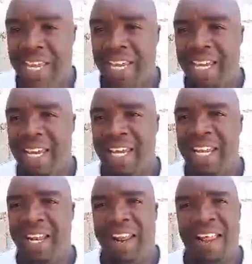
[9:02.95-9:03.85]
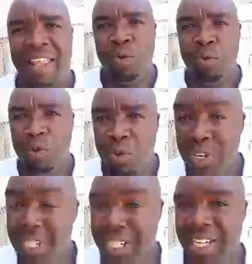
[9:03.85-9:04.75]
eh, and uh, would
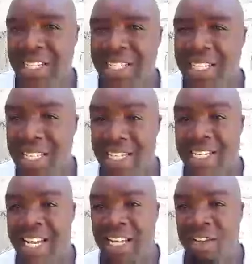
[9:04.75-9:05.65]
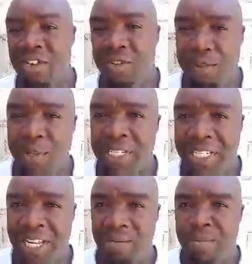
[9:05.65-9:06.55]
not trust such kind of a
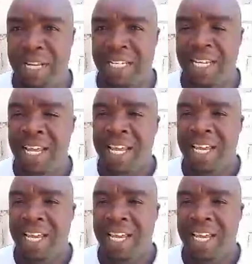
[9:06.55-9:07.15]
political party.